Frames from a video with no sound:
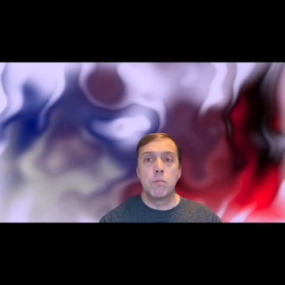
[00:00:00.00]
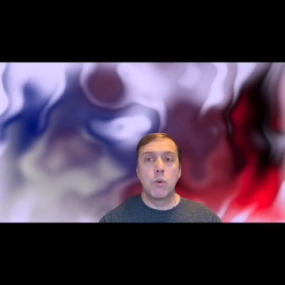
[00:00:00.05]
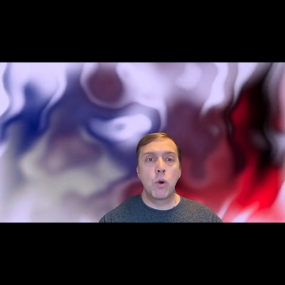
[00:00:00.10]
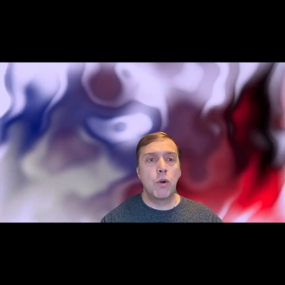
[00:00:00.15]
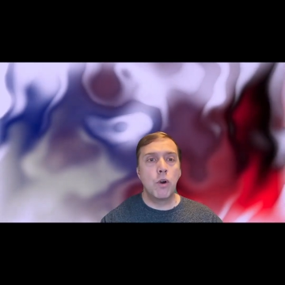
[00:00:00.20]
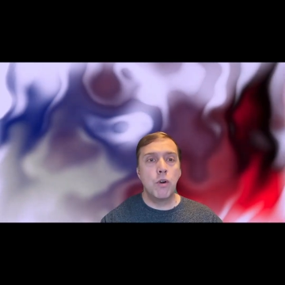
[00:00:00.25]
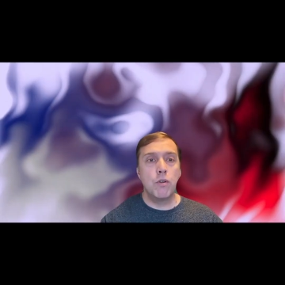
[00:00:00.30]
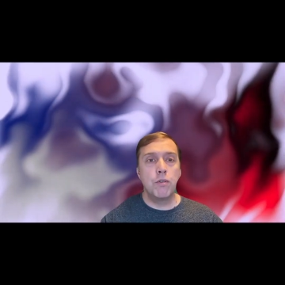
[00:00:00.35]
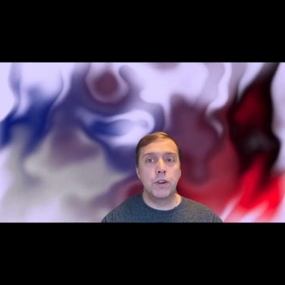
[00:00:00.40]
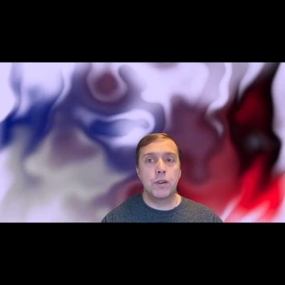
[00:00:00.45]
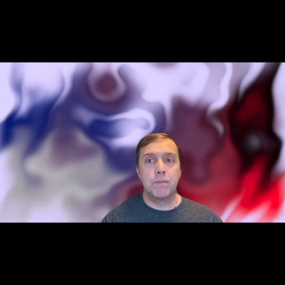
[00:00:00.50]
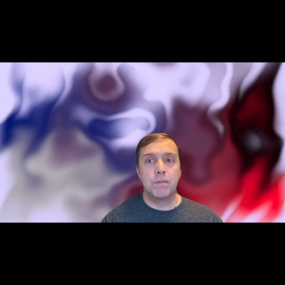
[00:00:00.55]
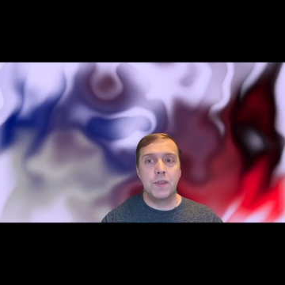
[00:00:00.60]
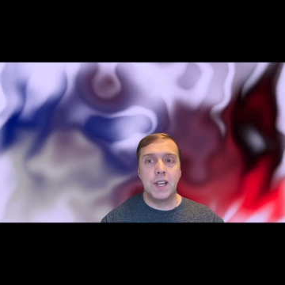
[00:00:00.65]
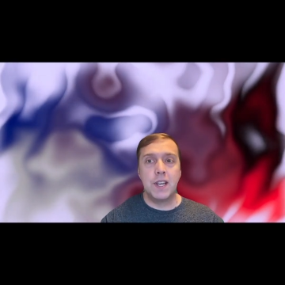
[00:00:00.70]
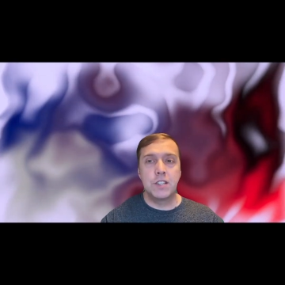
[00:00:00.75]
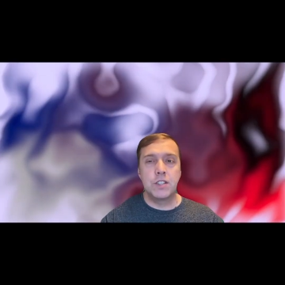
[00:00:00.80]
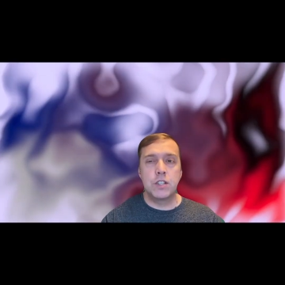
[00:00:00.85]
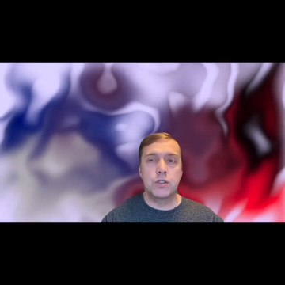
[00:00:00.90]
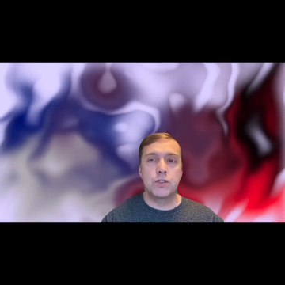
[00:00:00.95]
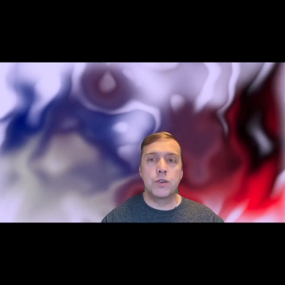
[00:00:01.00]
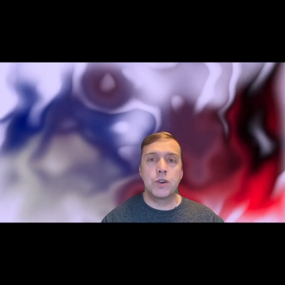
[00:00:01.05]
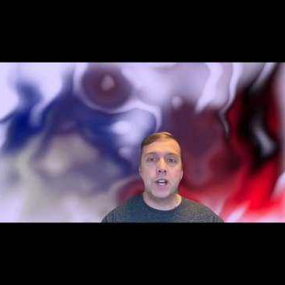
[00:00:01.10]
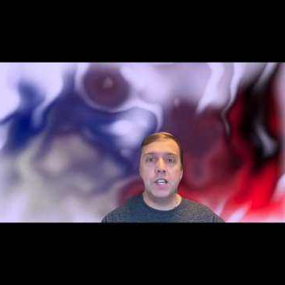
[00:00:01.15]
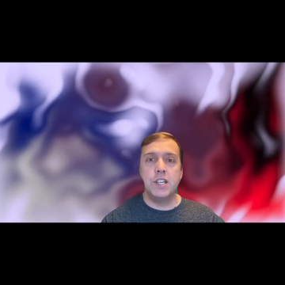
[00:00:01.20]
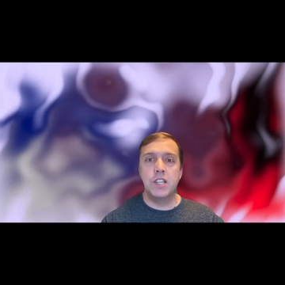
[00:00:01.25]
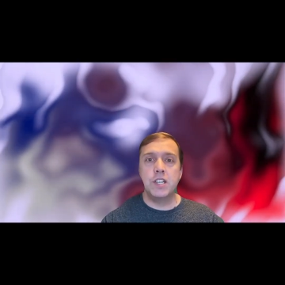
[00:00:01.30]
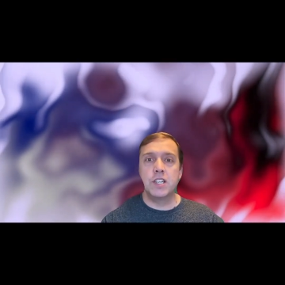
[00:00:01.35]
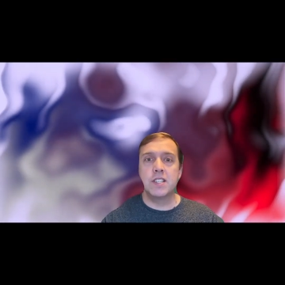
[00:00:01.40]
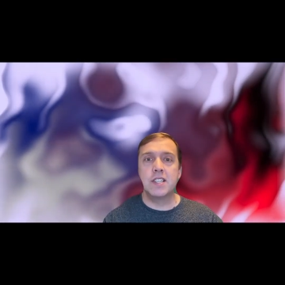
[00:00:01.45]
Moreover, as
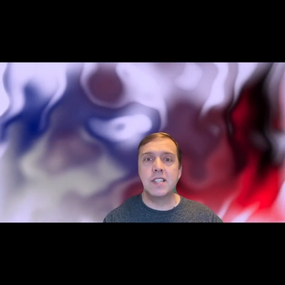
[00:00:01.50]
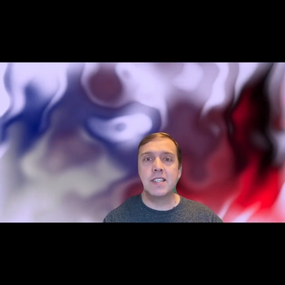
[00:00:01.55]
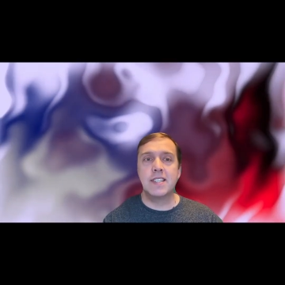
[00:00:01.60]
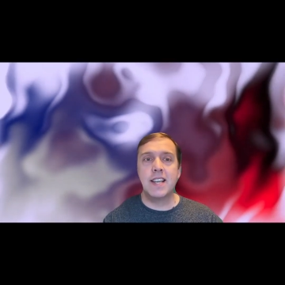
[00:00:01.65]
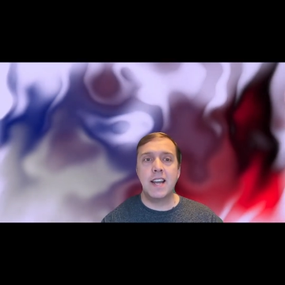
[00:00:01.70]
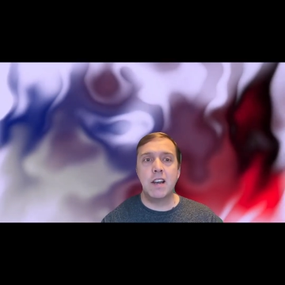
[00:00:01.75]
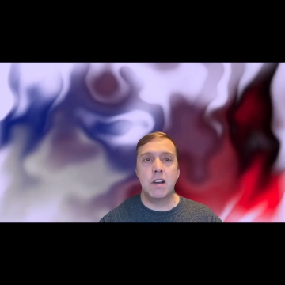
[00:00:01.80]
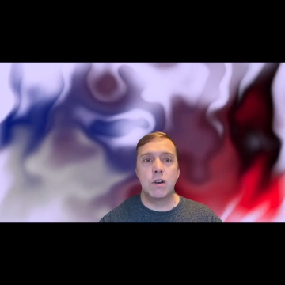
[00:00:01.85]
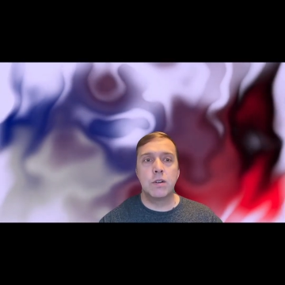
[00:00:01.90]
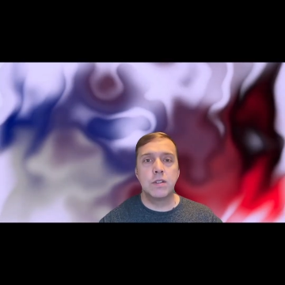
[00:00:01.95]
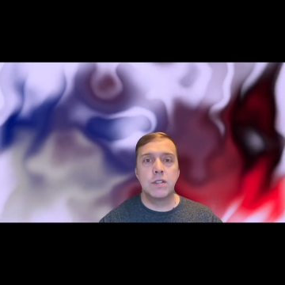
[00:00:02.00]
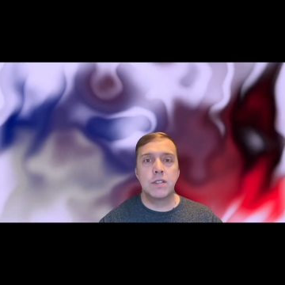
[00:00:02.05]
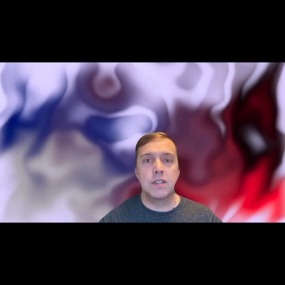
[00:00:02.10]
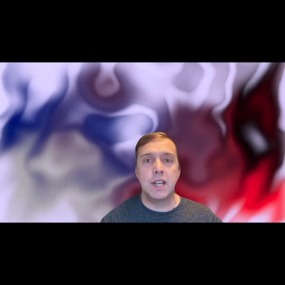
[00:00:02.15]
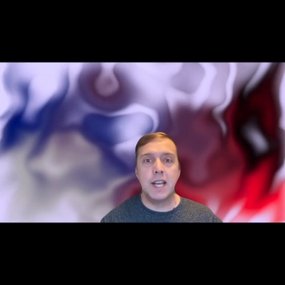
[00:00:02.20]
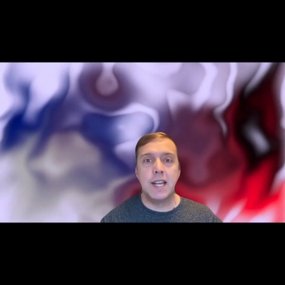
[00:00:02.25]
strange as it sounds,